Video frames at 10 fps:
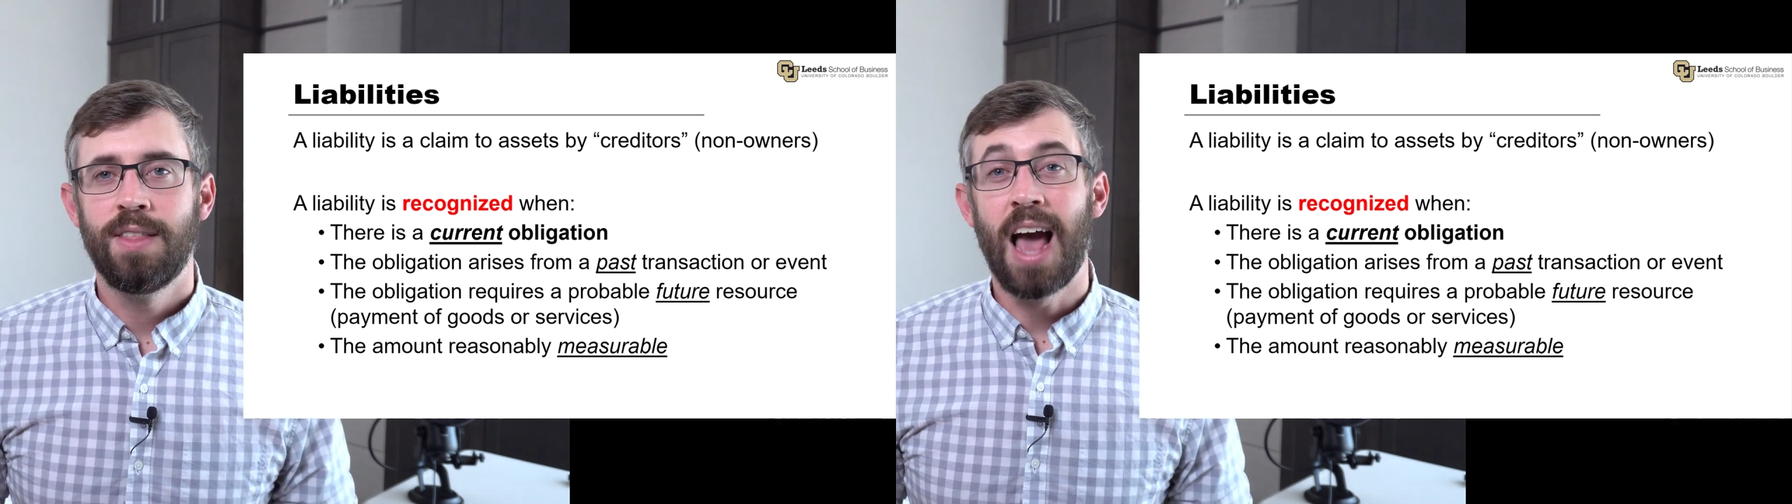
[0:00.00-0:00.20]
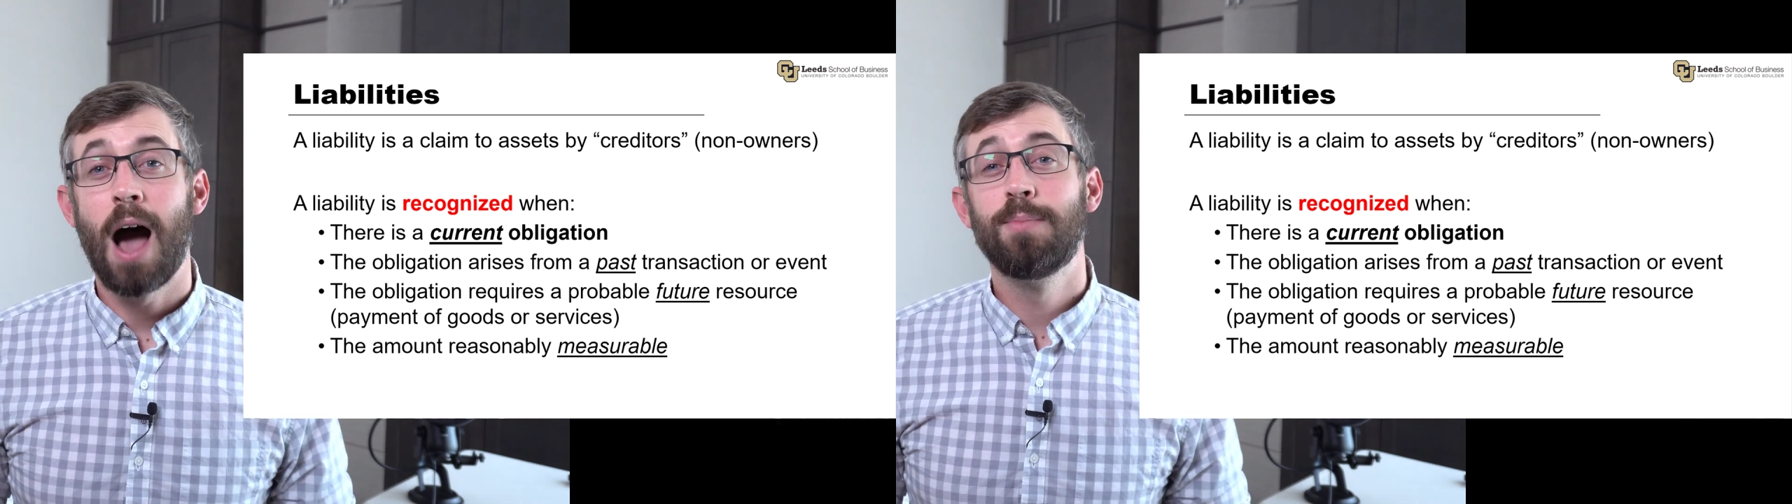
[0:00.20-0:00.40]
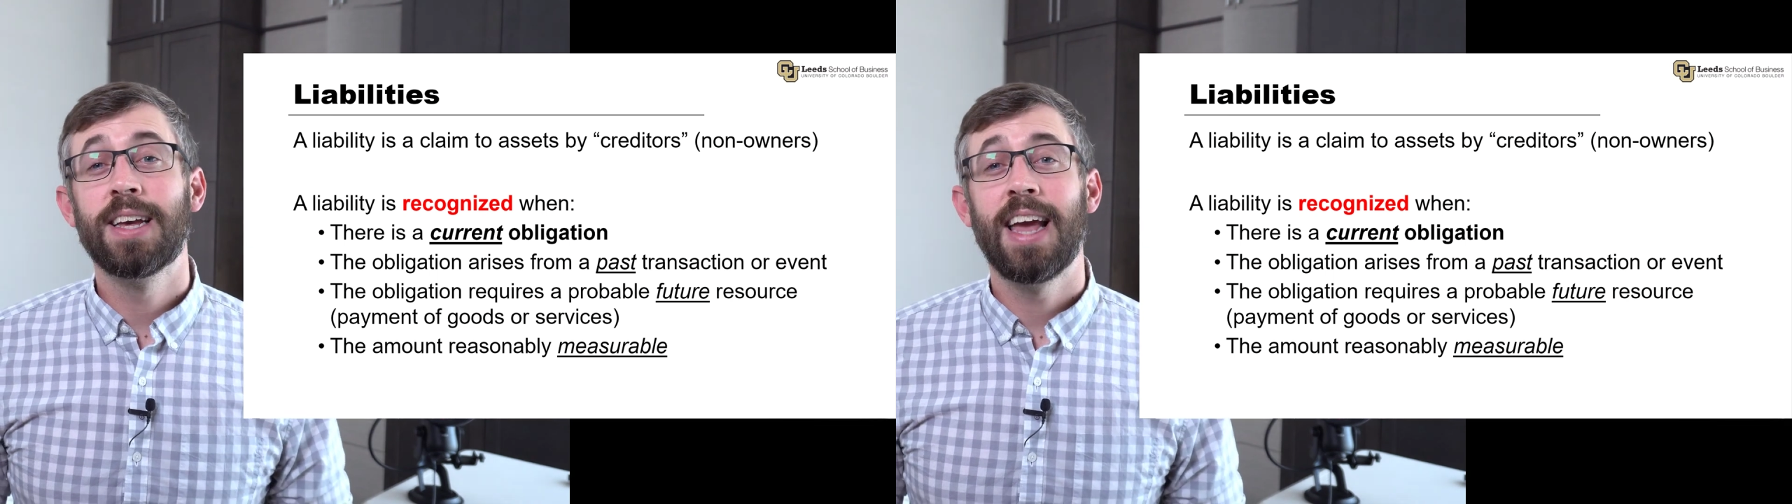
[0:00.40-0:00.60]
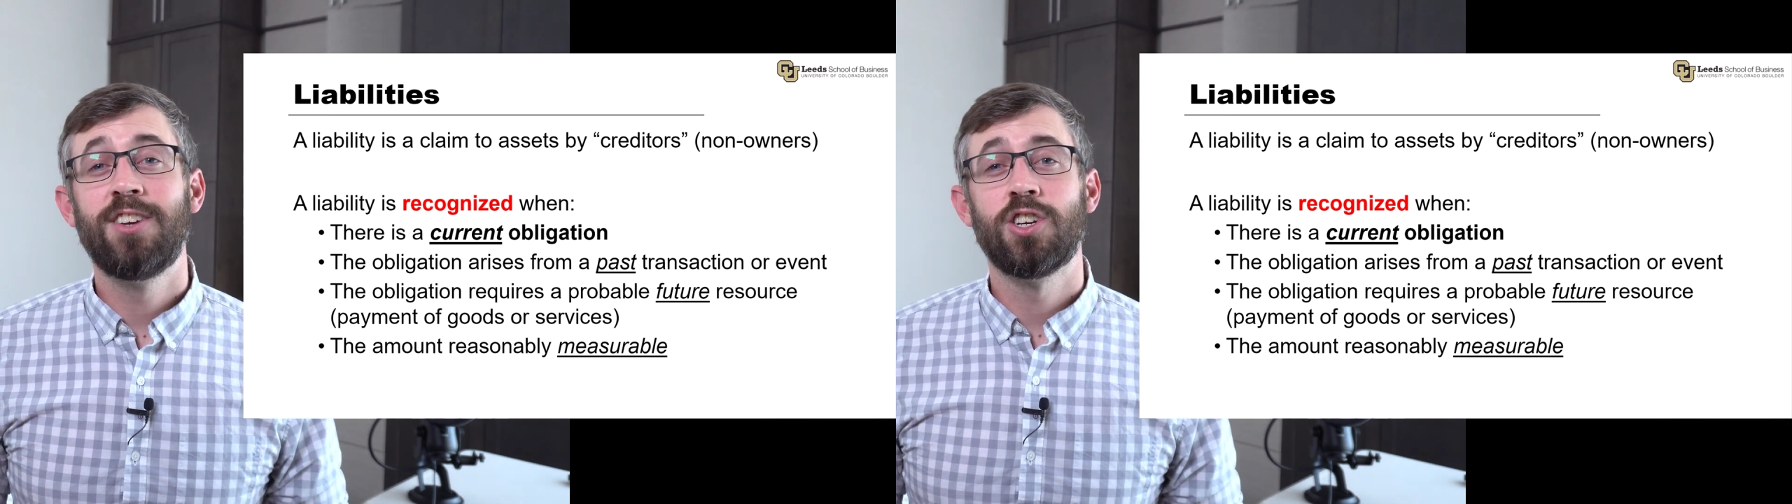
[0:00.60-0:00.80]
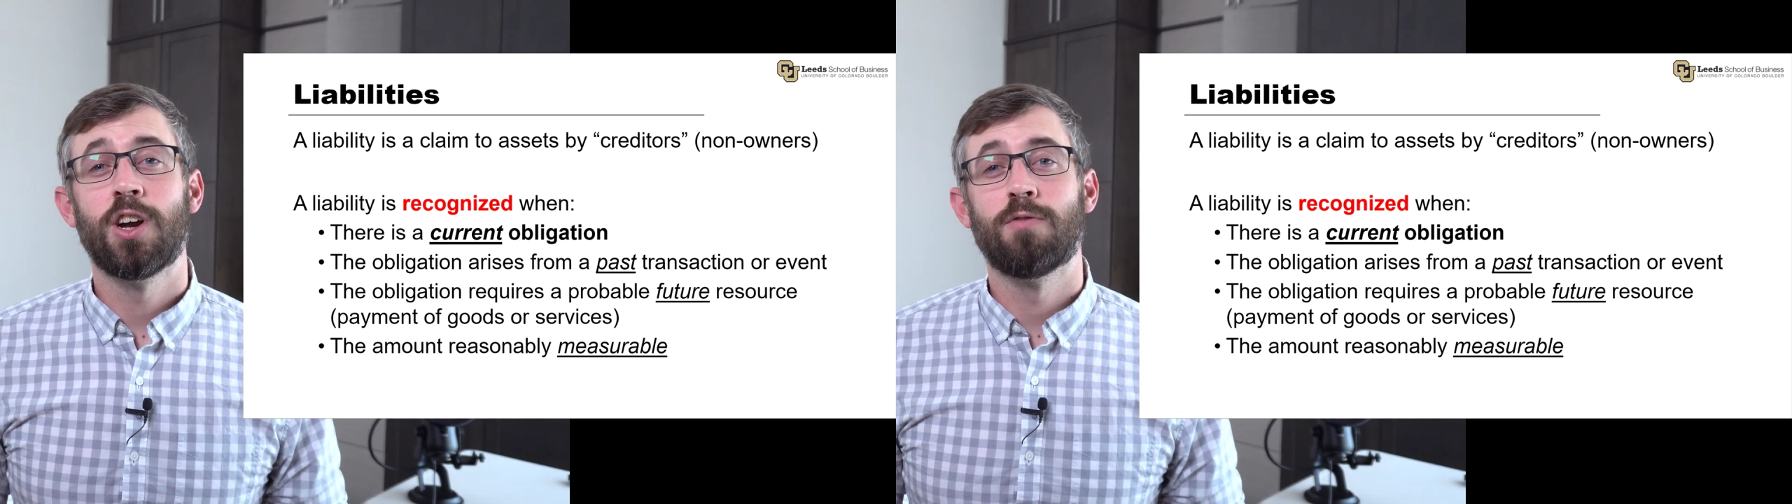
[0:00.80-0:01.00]
The
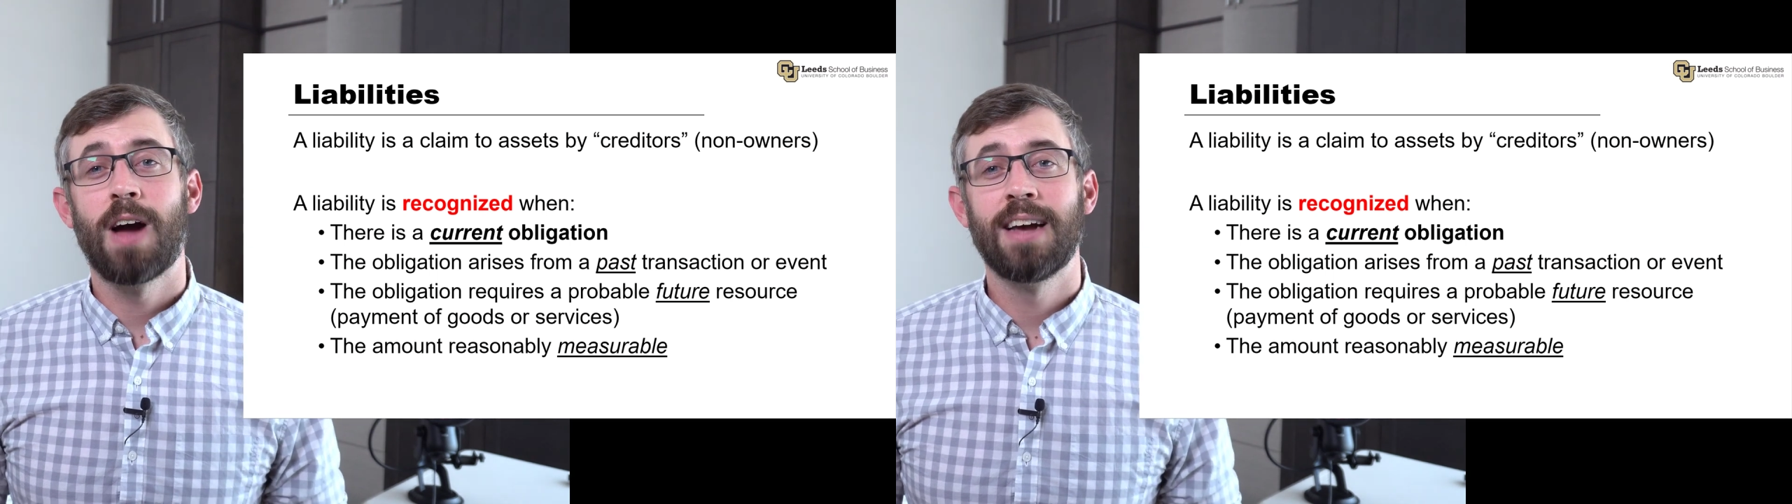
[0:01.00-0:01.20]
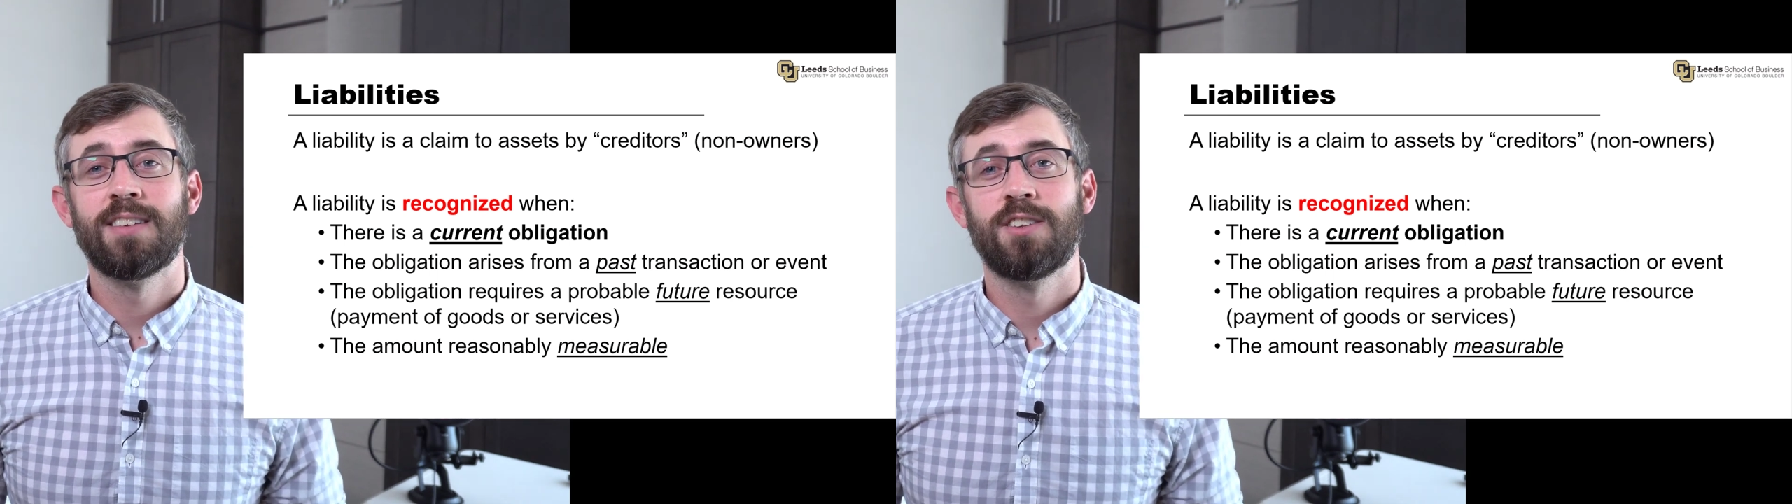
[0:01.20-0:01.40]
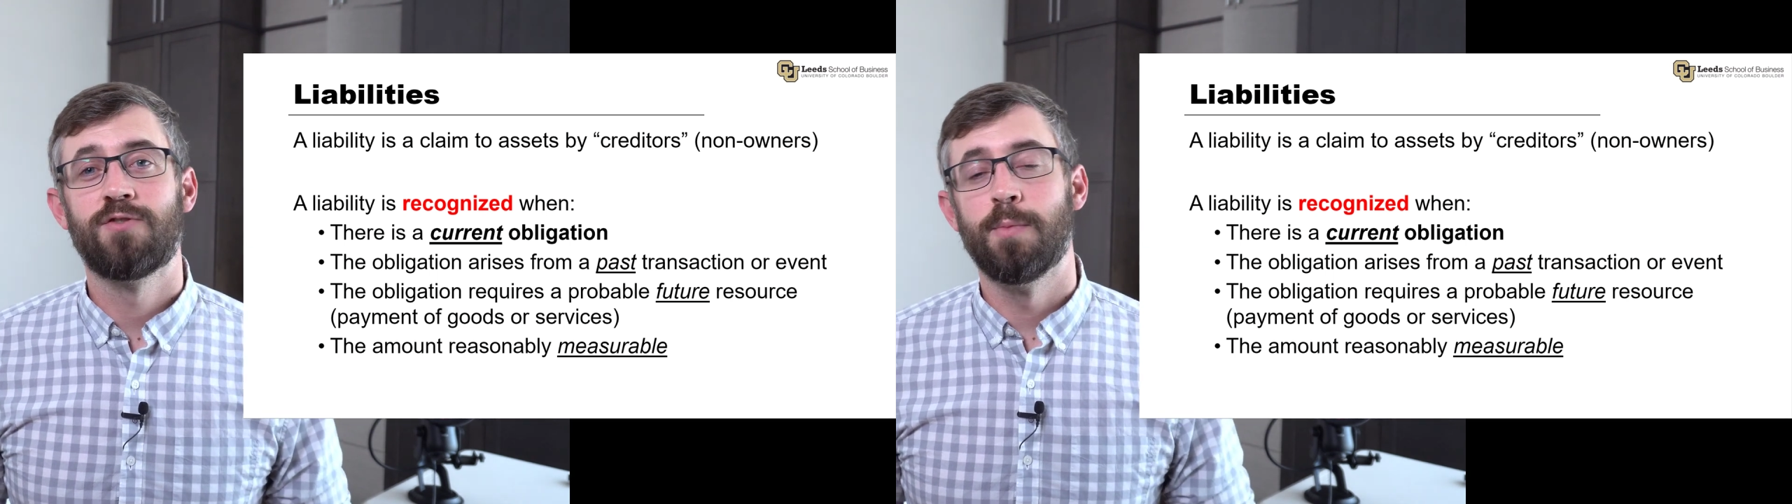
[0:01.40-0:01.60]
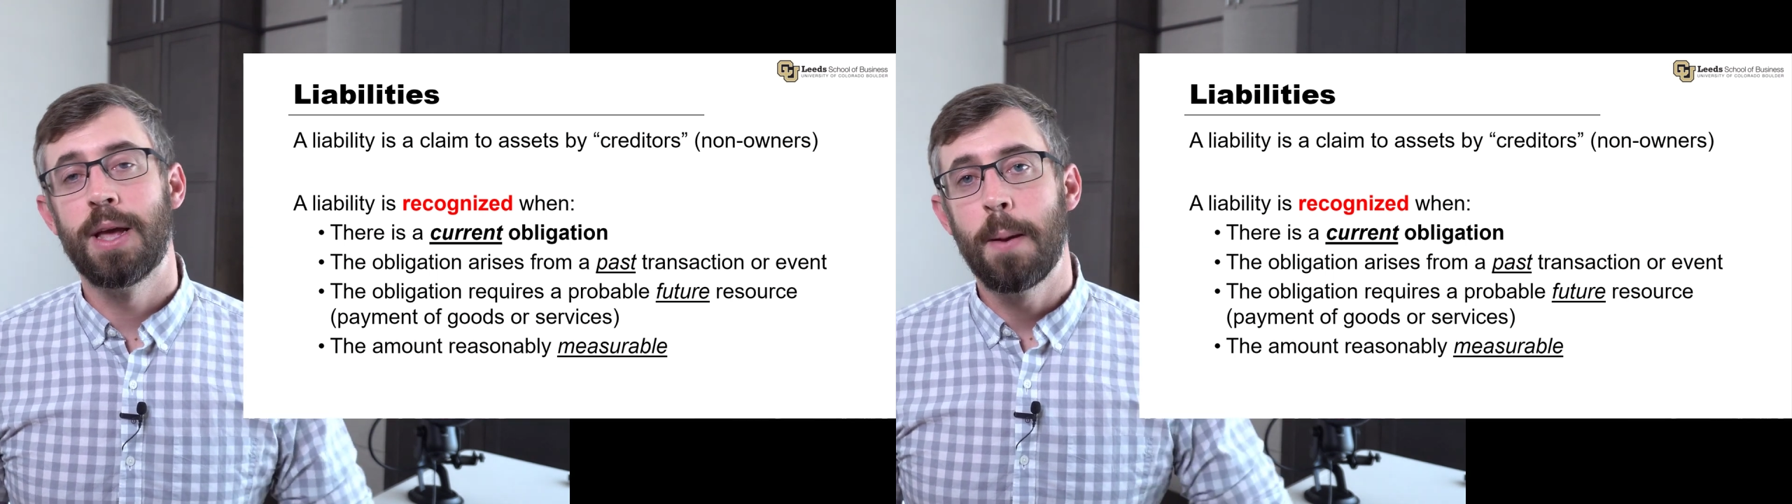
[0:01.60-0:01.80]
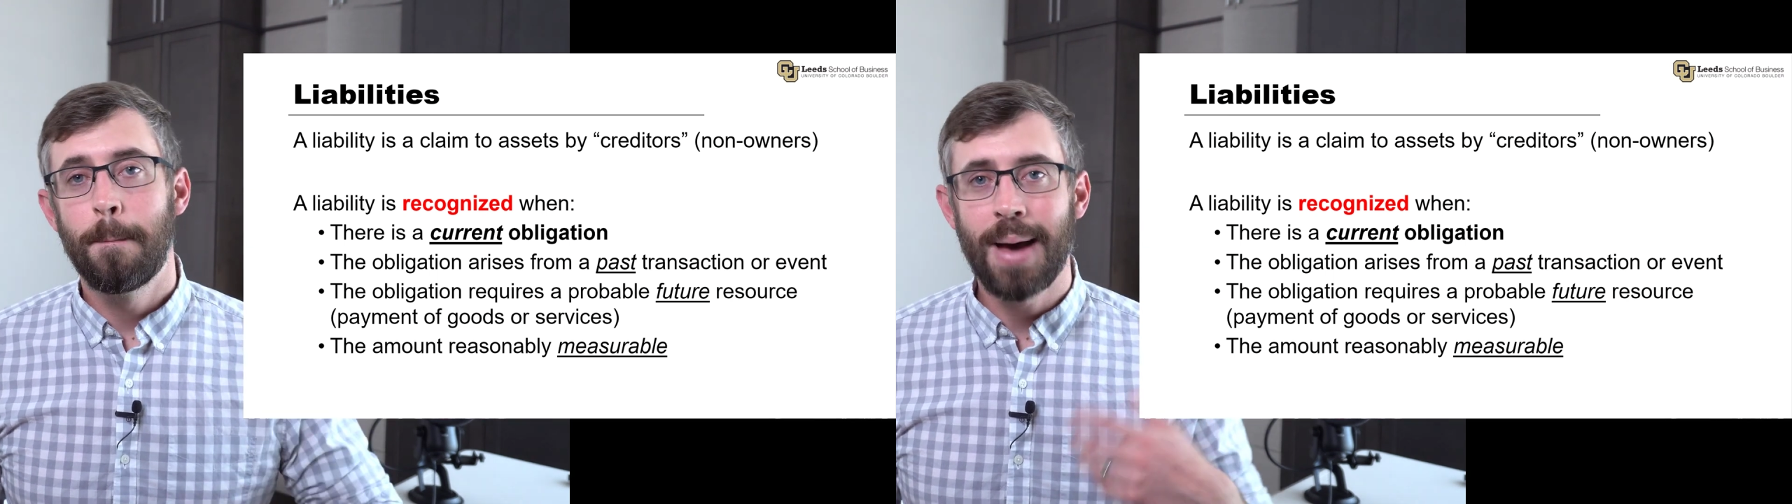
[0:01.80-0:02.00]
obligation arises from a